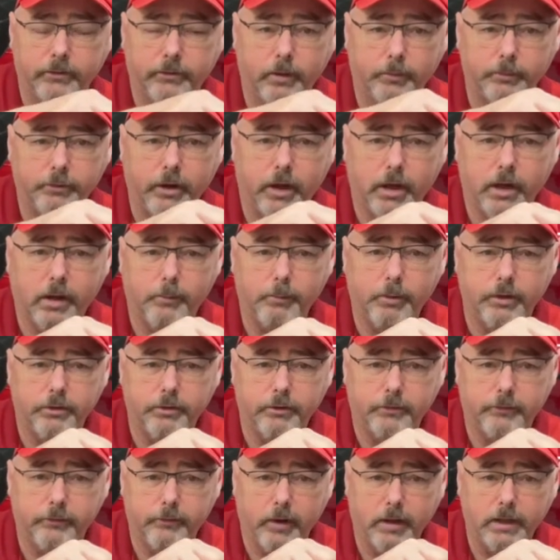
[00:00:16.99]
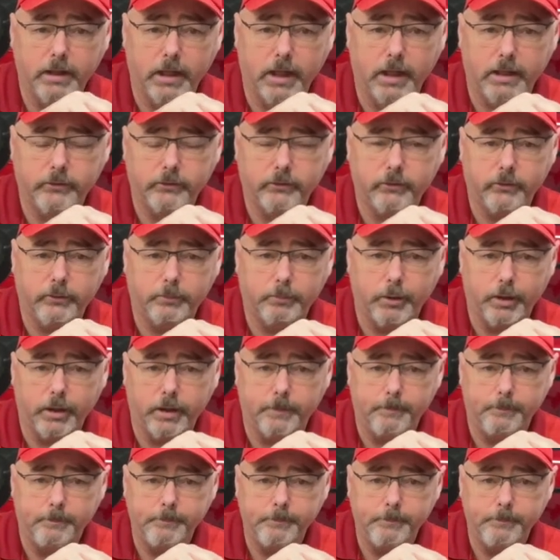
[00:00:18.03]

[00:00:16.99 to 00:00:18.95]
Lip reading: So I'm talking about the front license plate.